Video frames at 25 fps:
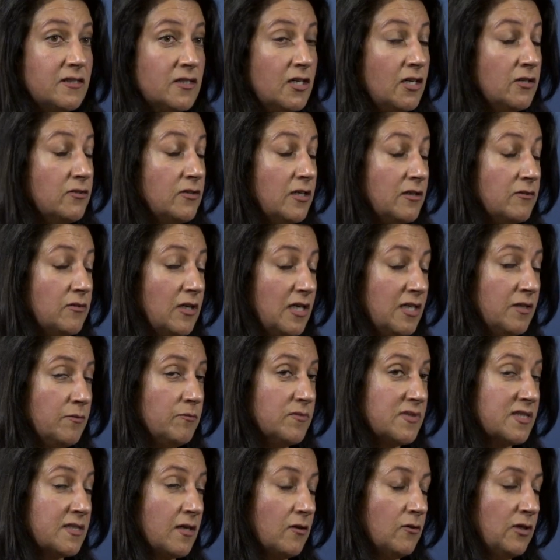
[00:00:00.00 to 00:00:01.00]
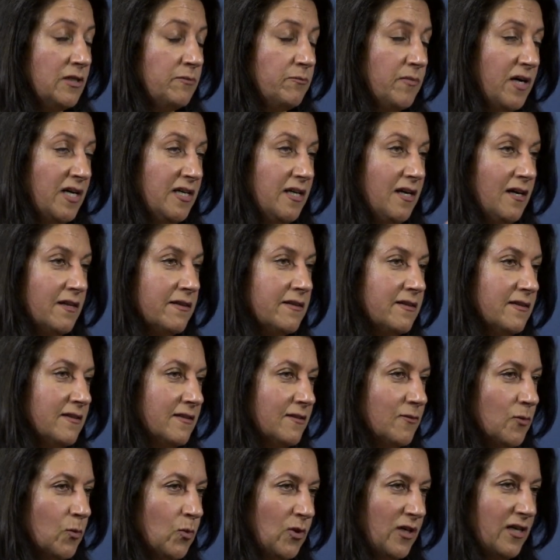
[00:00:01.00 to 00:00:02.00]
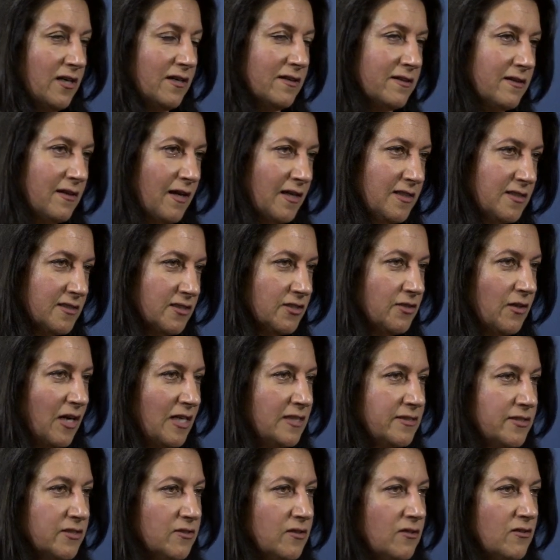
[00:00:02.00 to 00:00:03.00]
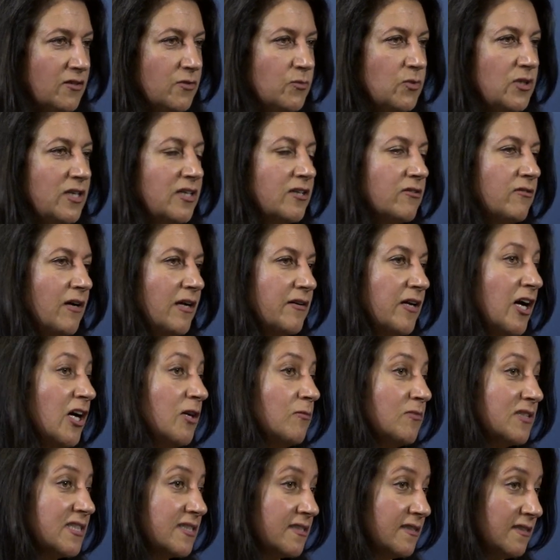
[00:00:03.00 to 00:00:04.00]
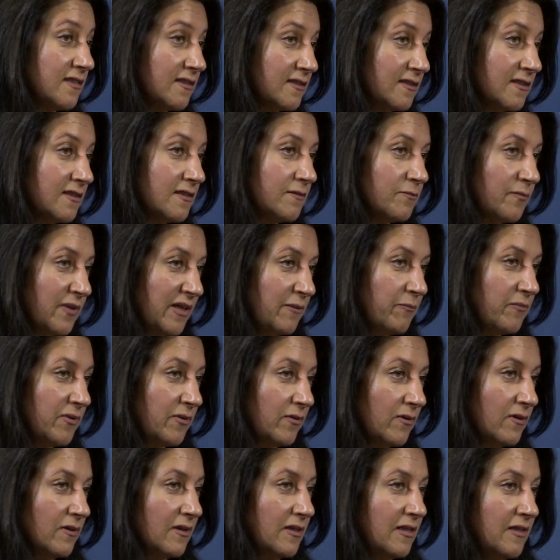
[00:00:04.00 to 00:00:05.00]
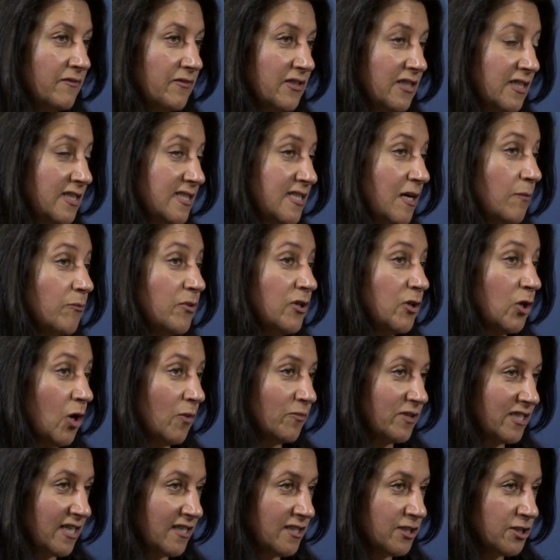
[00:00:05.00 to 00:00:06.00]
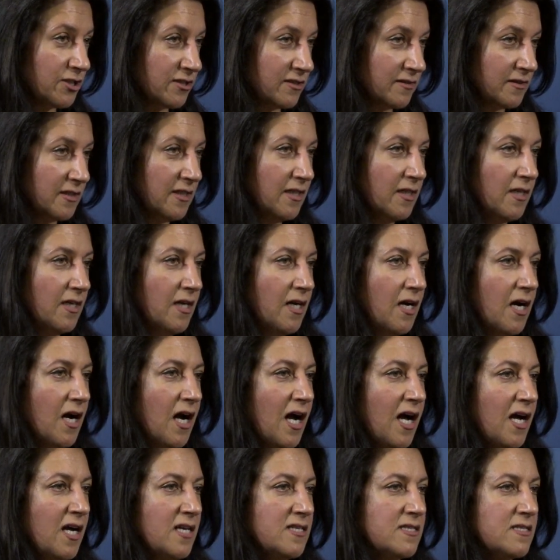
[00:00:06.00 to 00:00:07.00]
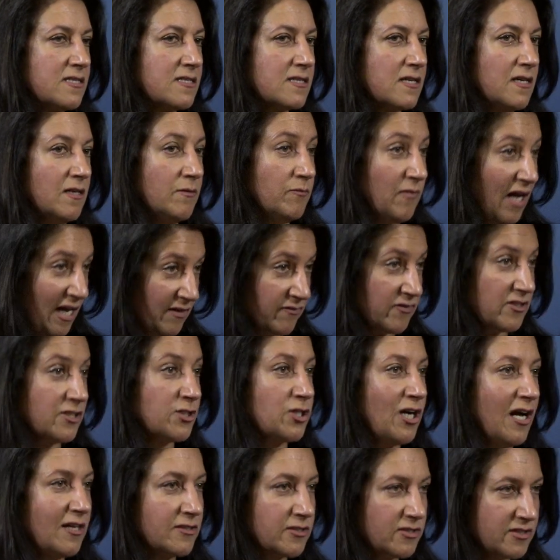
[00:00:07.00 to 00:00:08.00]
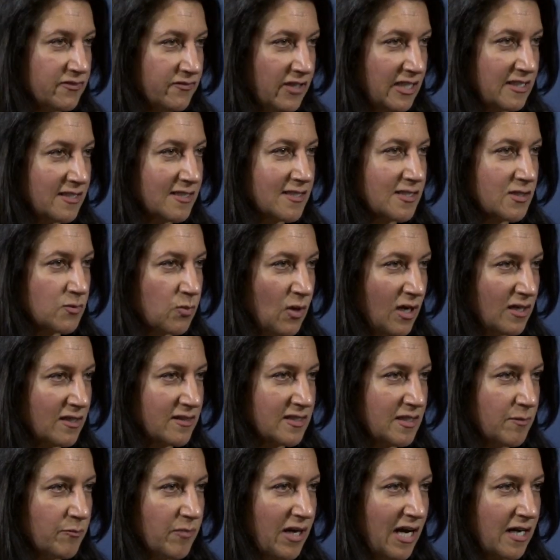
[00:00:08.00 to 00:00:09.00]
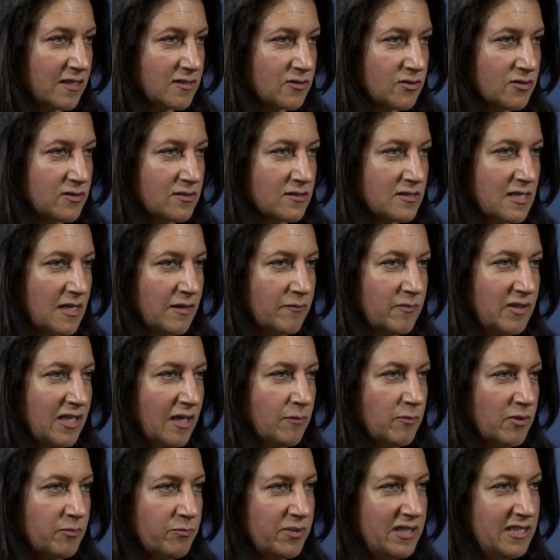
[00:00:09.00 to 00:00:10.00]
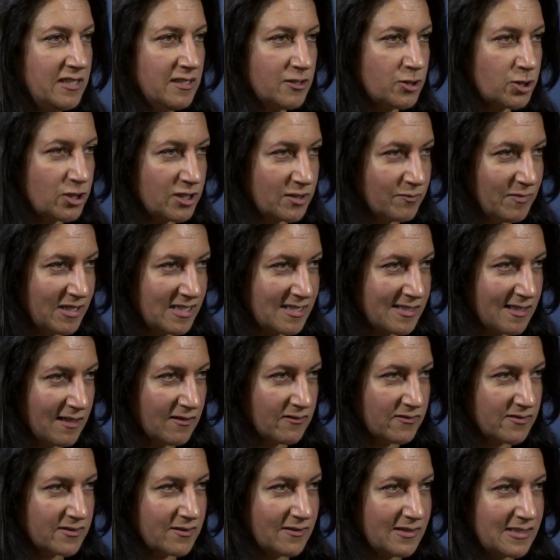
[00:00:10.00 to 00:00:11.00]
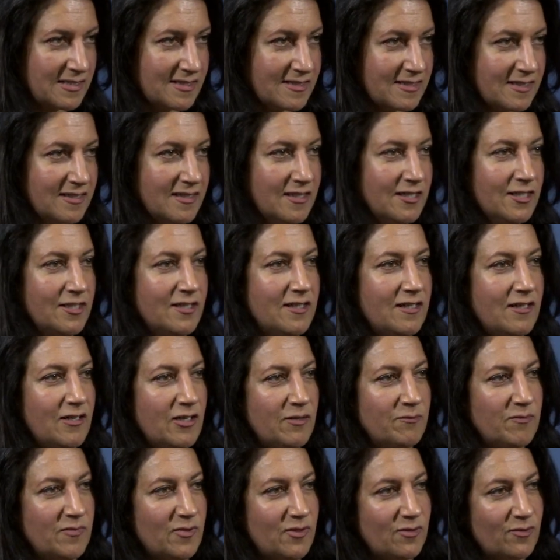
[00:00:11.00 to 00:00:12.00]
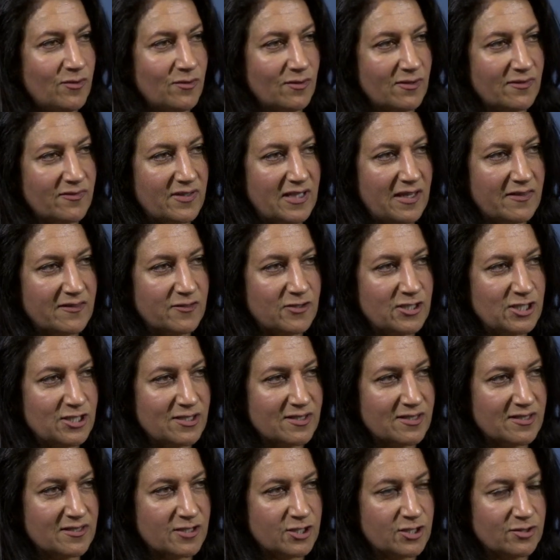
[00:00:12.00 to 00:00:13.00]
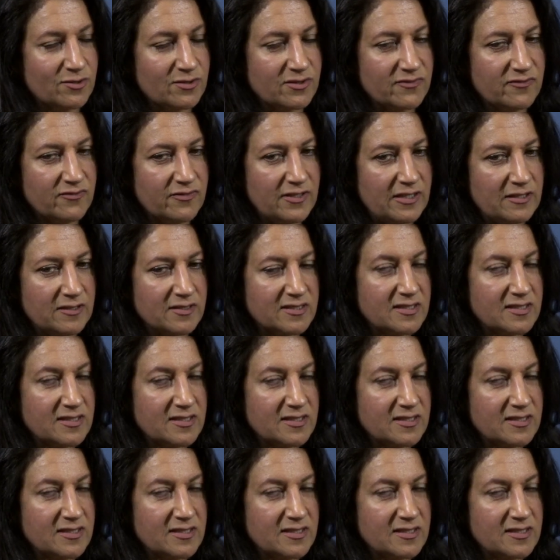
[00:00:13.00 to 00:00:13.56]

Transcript: Yeah, no. So in my other work that I do a lot of work around homelessness and people living in temporary accommodation and adverse childhood events as well and the impact on them. And I'm a paediatrician myself, so I see all of the other issues that children feel.